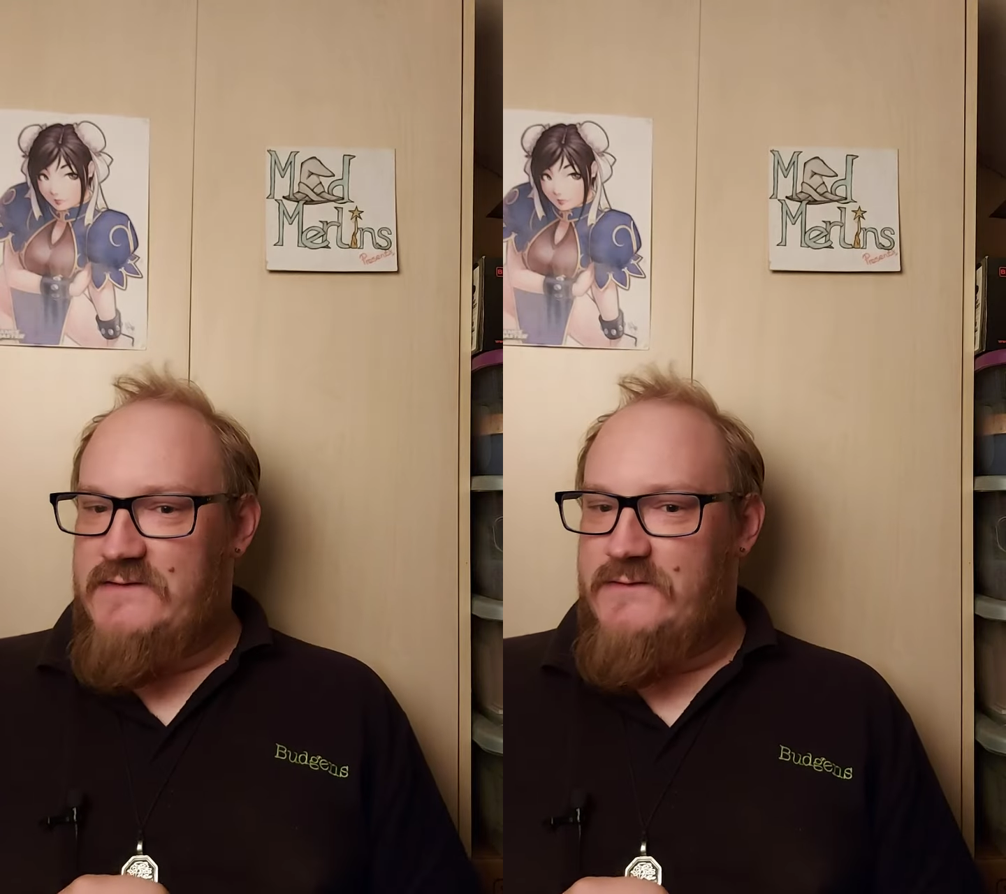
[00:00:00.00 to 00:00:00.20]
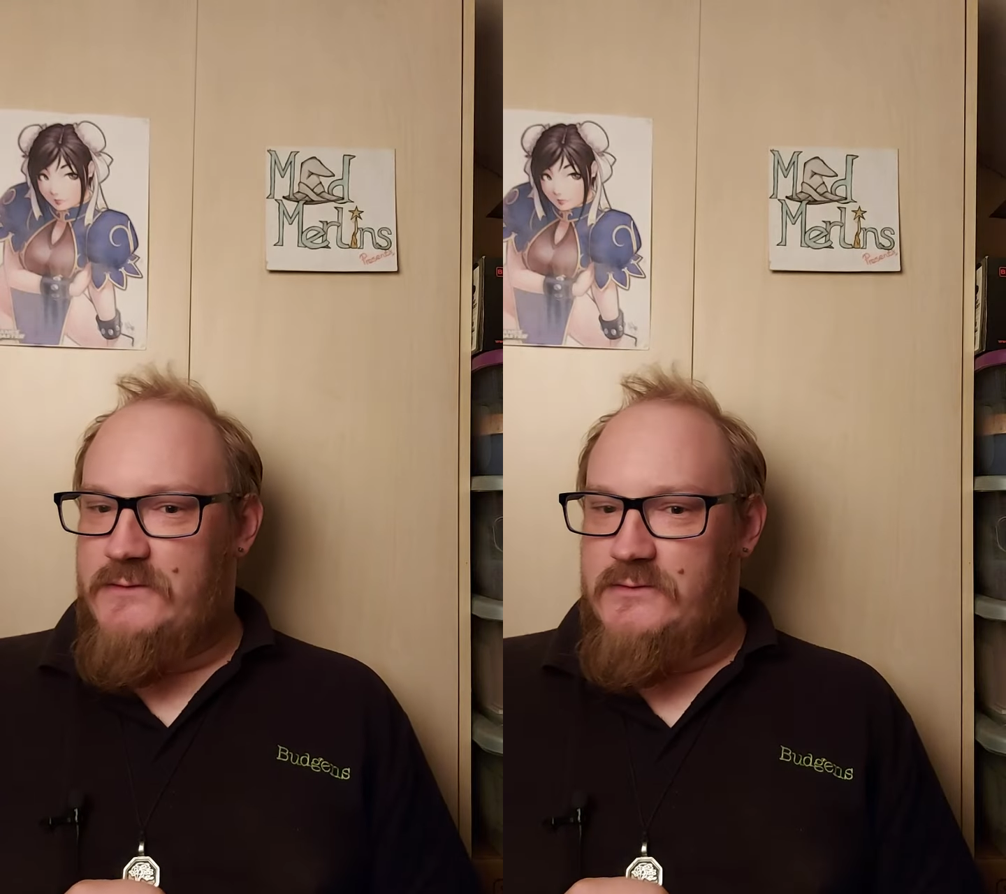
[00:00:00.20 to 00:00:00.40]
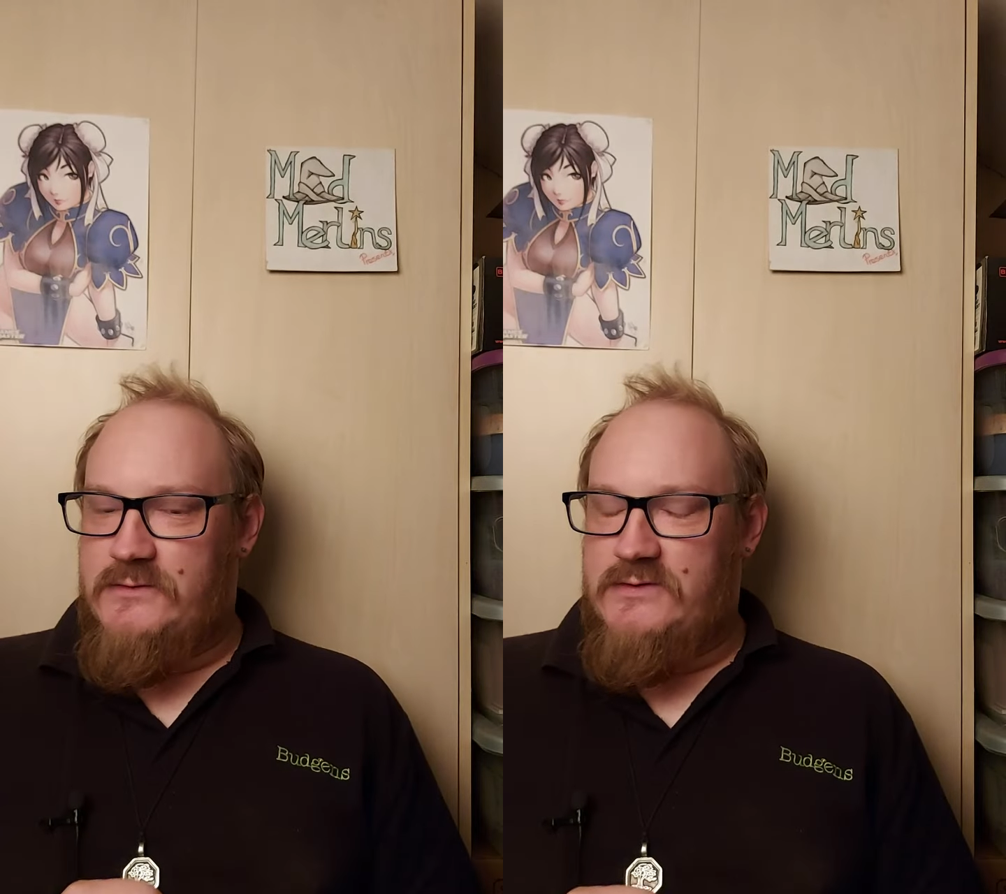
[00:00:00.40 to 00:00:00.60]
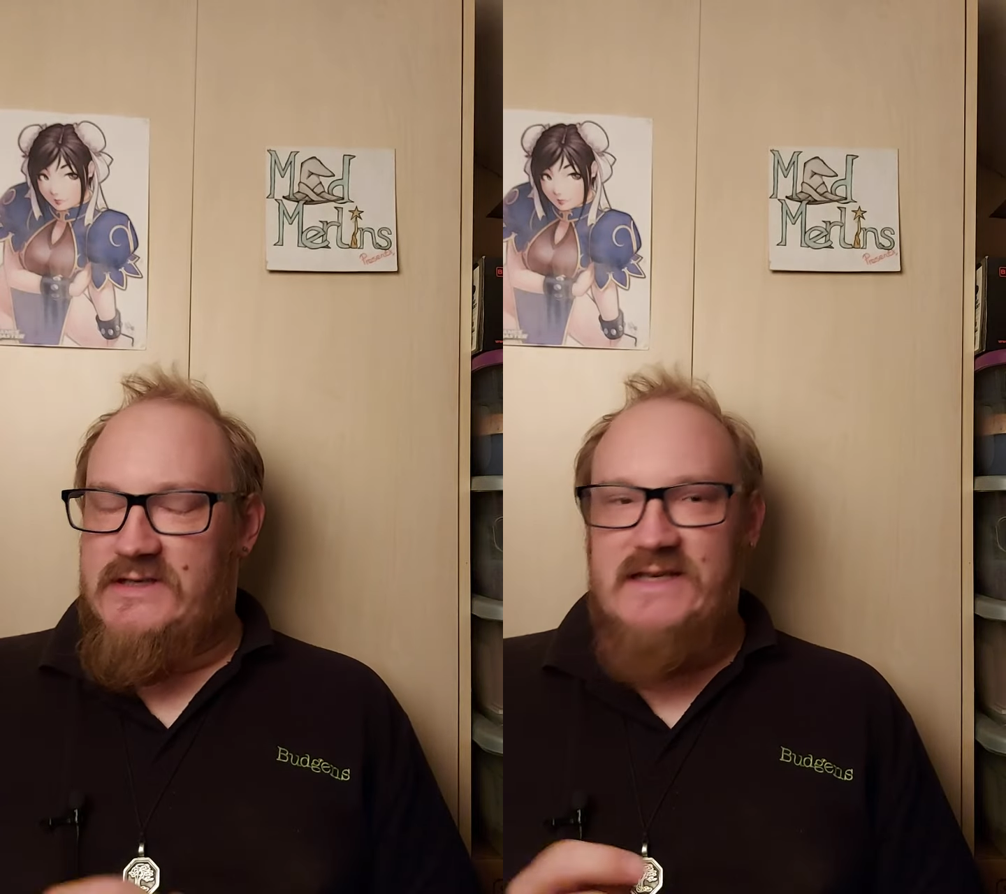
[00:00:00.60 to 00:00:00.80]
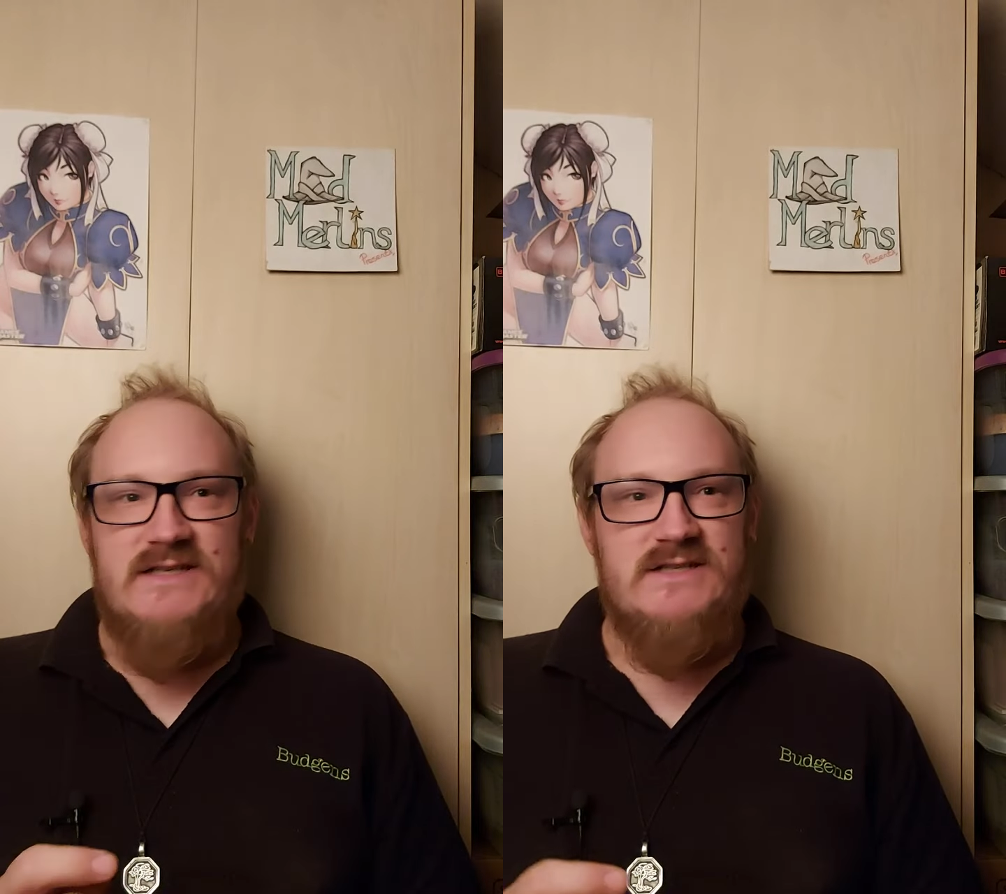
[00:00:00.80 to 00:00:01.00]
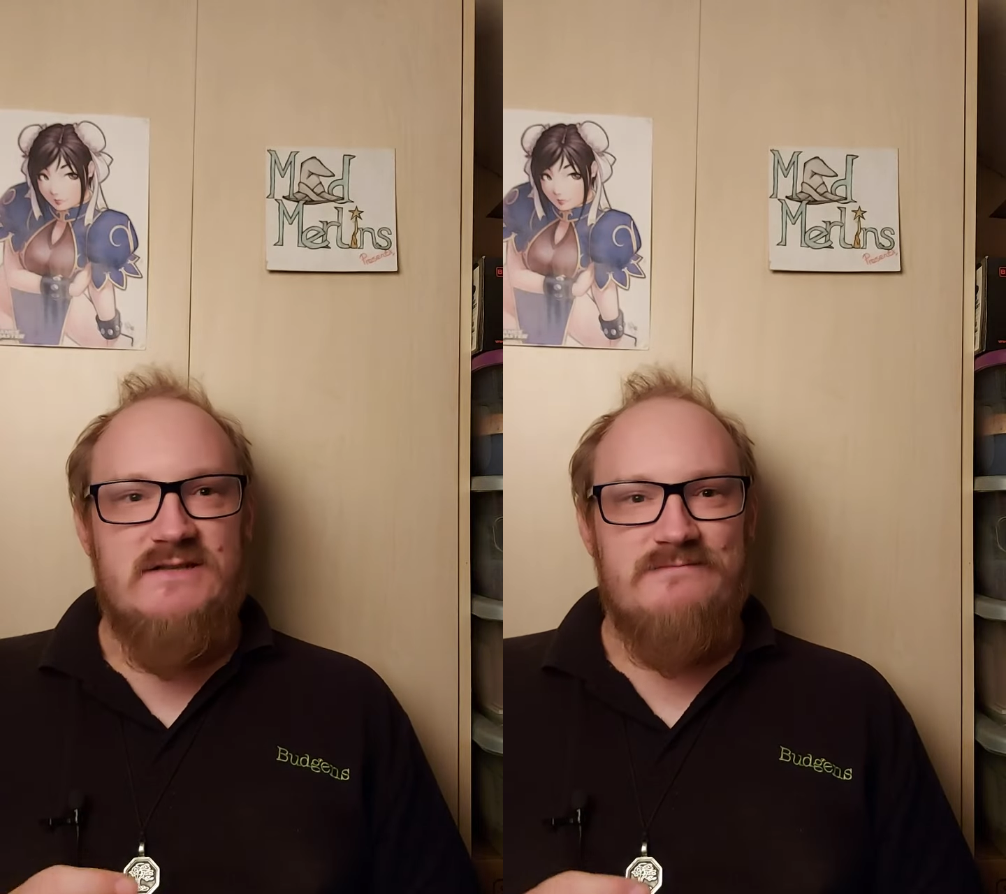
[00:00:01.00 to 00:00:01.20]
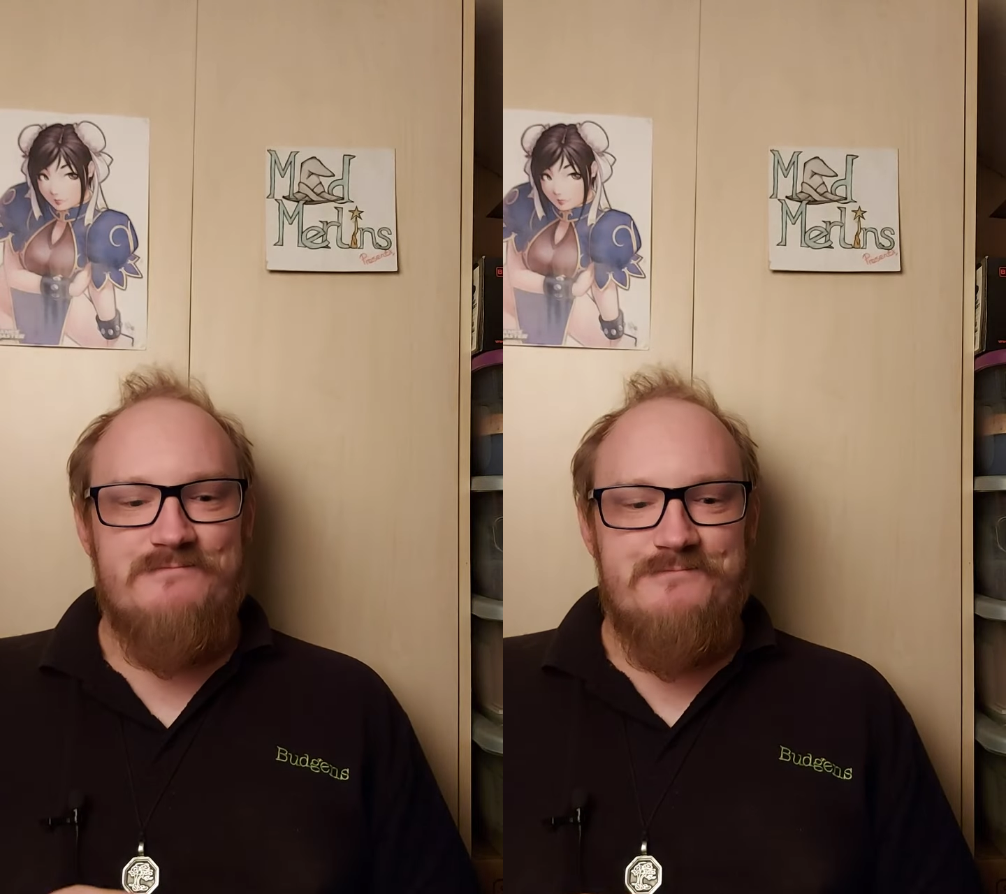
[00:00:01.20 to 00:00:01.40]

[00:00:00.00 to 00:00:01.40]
for Legion.